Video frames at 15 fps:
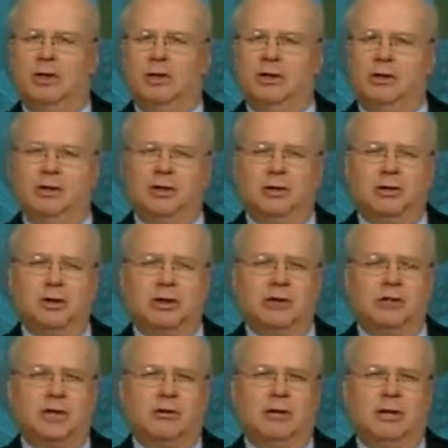Whether the Attorney
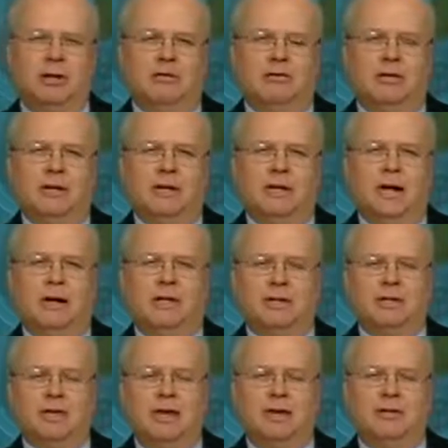General of
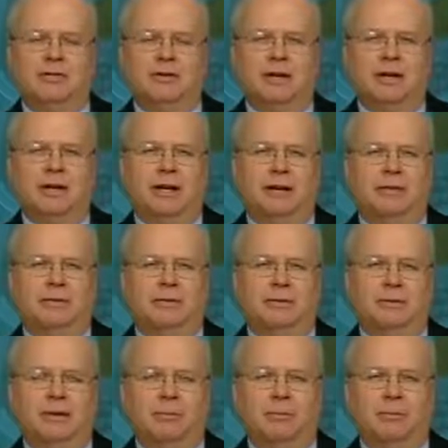the state of
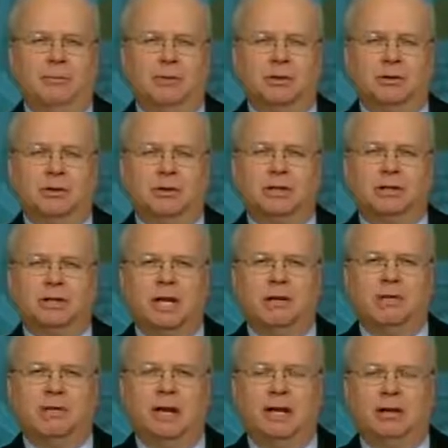Missouri is
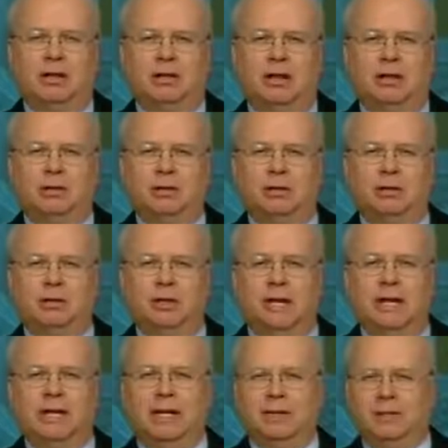going to file a lawsuit or
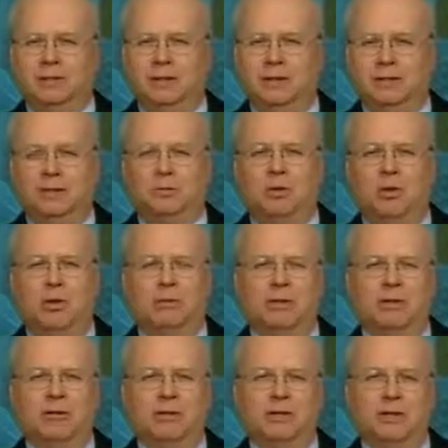not, he has to this point
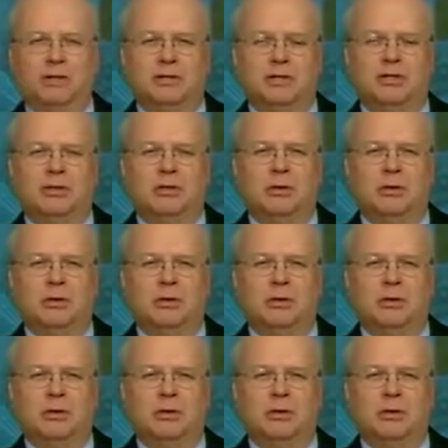been resistant.